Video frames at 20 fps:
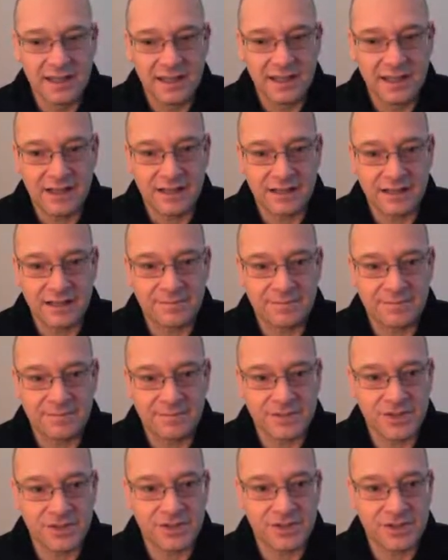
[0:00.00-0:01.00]

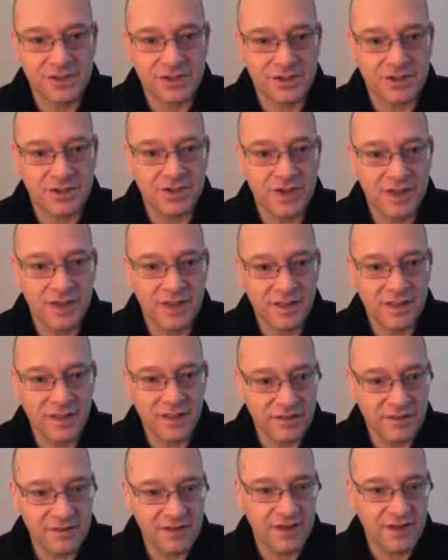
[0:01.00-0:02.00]
So it's just,
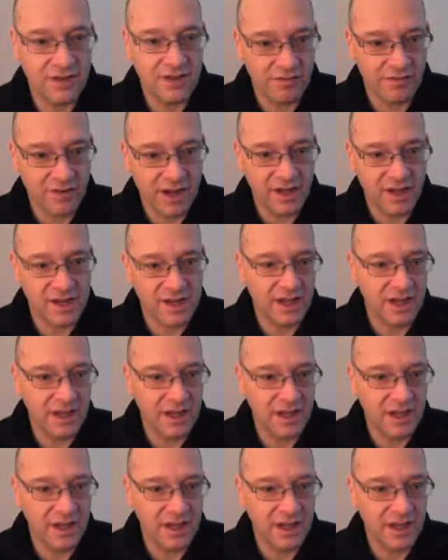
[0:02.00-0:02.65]
there is a gradual